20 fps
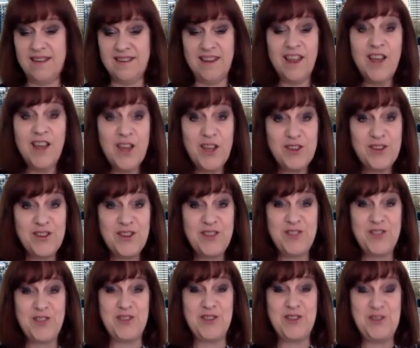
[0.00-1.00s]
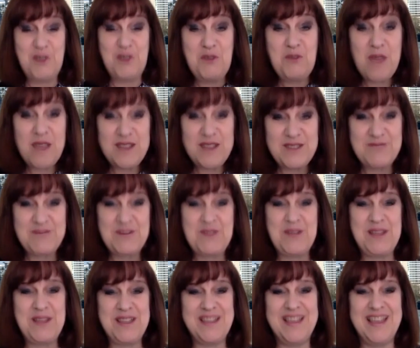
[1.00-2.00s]
learn the new ways of
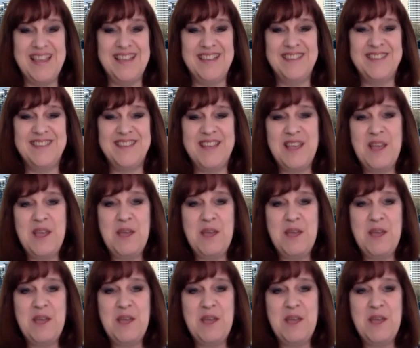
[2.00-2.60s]
doing things,